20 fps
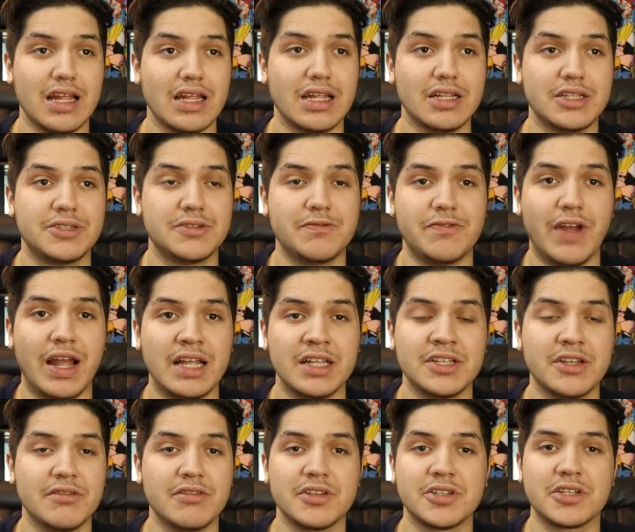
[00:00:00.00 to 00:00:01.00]
it's fan
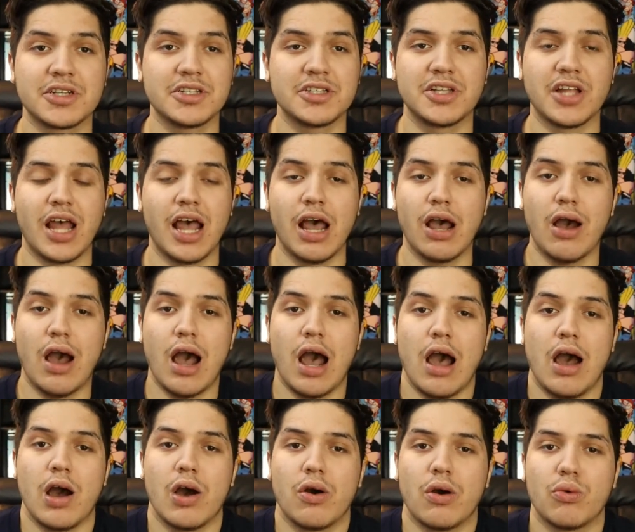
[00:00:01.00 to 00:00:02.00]
service because
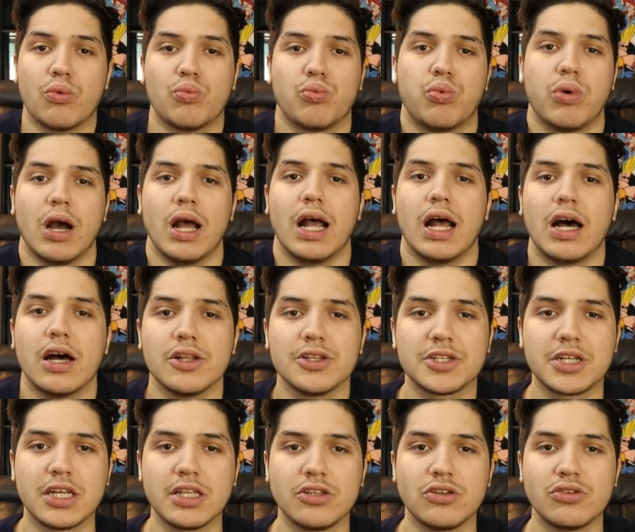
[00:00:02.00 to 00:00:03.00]
how? What else
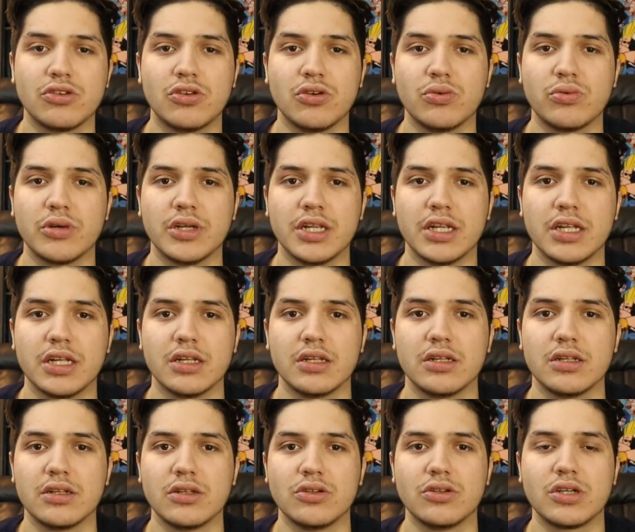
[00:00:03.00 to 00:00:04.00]
can you do with it?
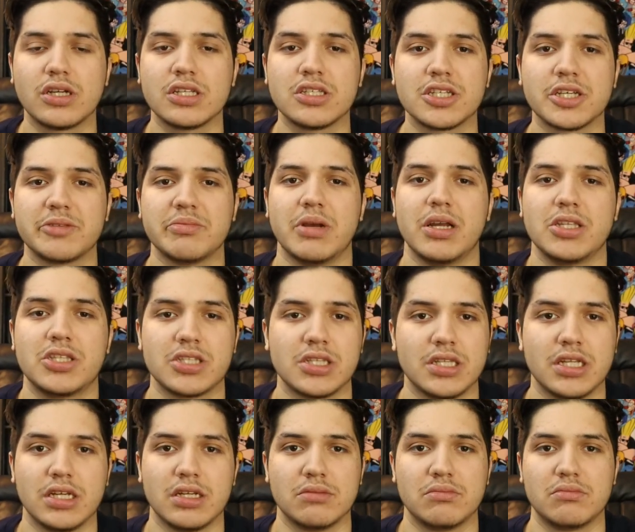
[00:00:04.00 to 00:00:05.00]
You can just mention
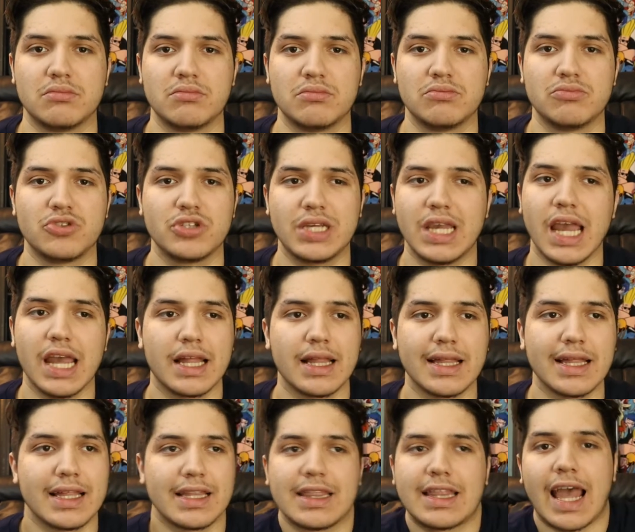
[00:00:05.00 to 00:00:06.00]
it. You can't.
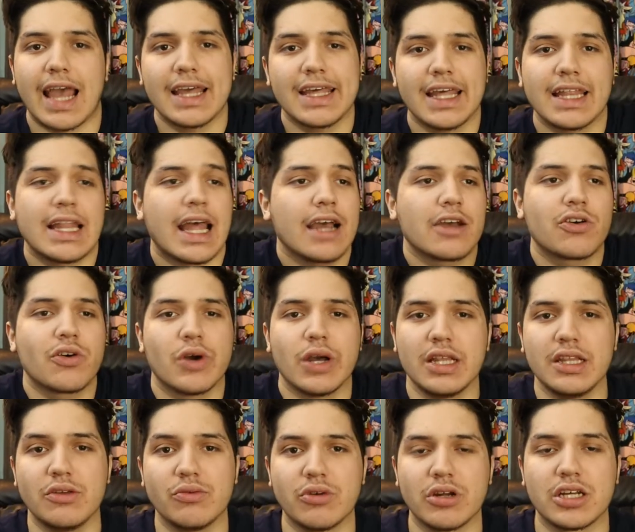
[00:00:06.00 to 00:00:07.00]
That cannot go
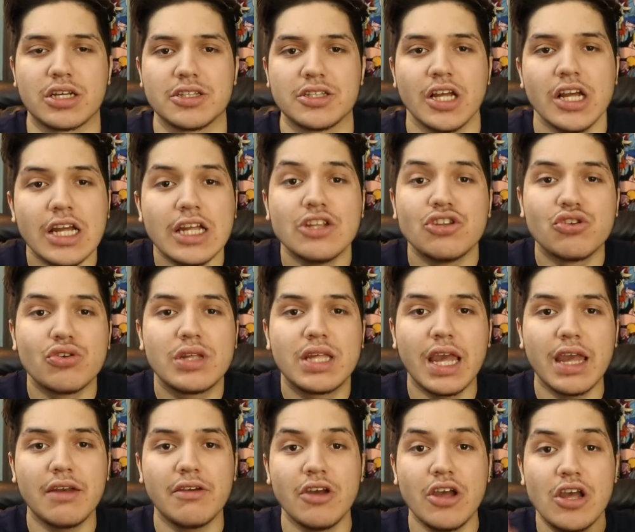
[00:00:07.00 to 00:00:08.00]
anywhere because you
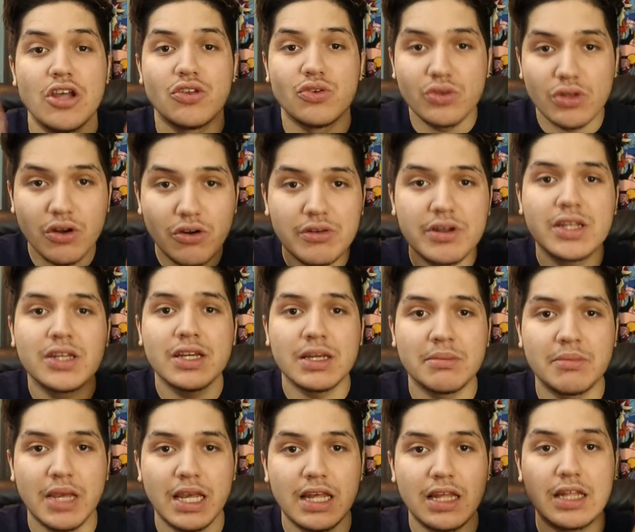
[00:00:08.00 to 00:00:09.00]
gave. You already
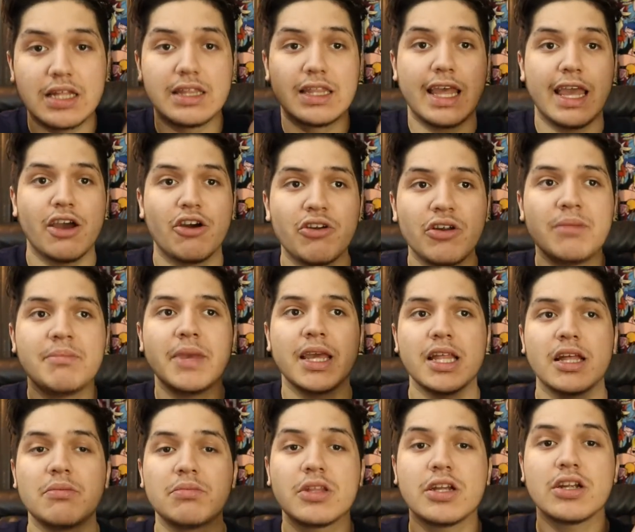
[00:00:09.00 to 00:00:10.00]
made. They already
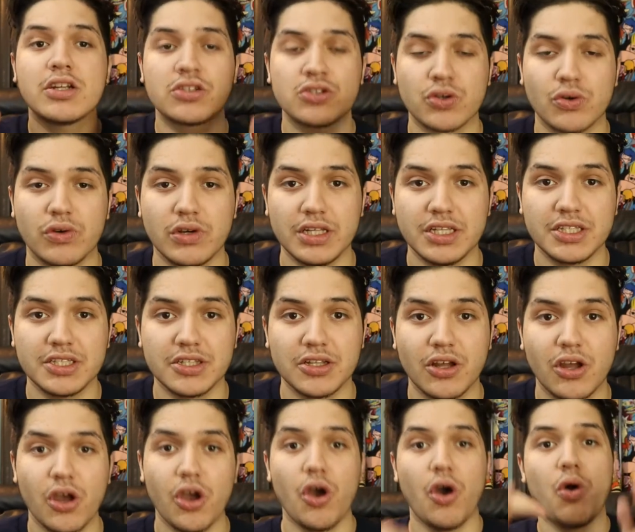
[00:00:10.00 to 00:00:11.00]
made up their choice.
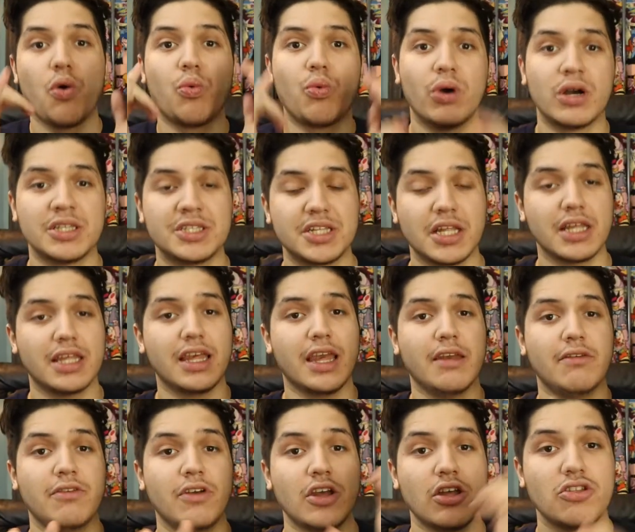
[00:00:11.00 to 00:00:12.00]
Once they
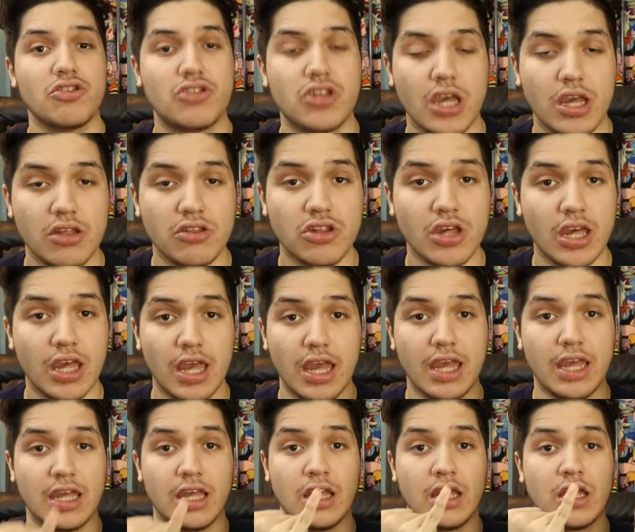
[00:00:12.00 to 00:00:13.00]
gave J J
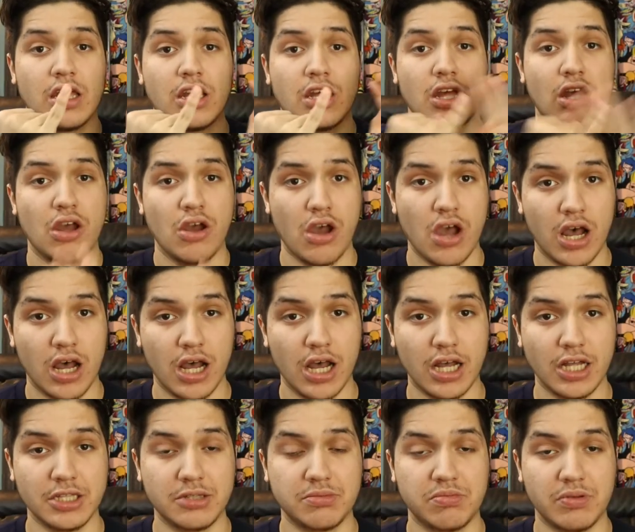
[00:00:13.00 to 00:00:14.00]
a
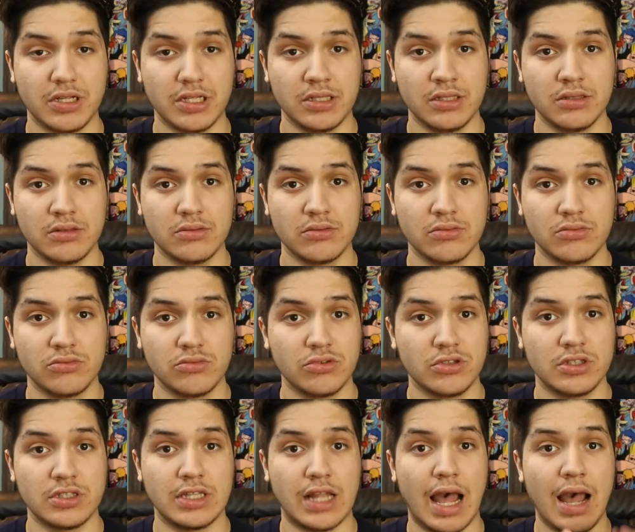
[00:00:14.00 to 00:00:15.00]
husband,
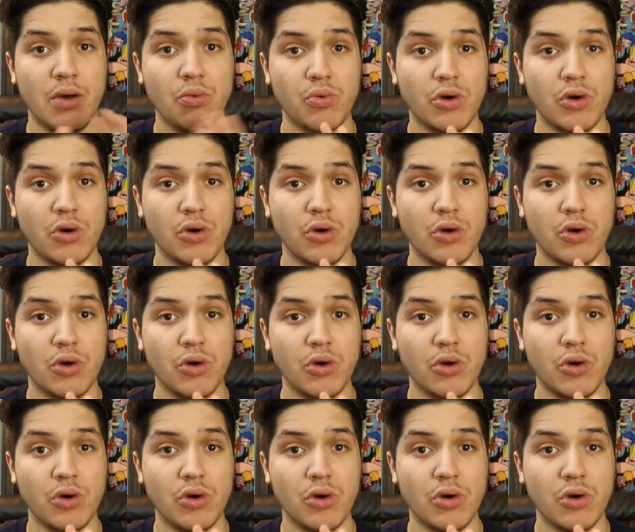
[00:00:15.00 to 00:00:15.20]
not